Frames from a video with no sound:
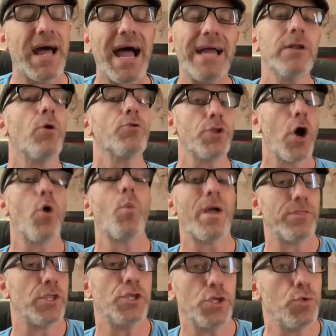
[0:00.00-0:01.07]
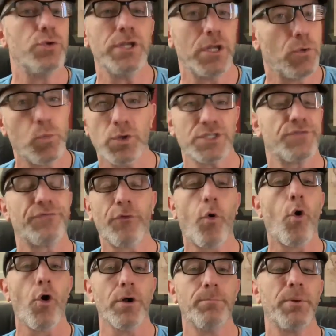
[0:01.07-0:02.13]
I don't know when the union was
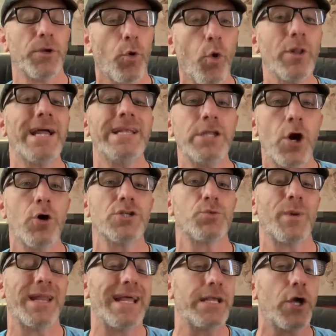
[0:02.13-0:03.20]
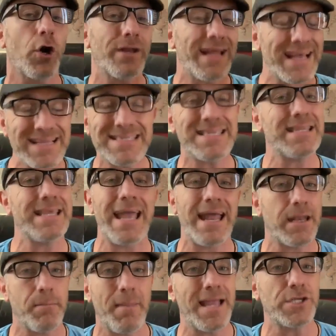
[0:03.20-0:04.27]
formed, but all I know is when I got into the
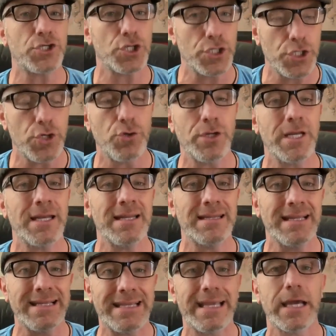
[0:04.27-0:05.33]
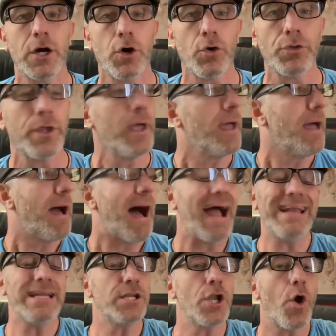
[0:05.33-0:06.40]
animation union and the guild,
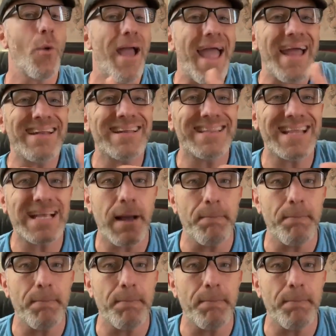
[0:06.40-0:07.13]
I didn't know anything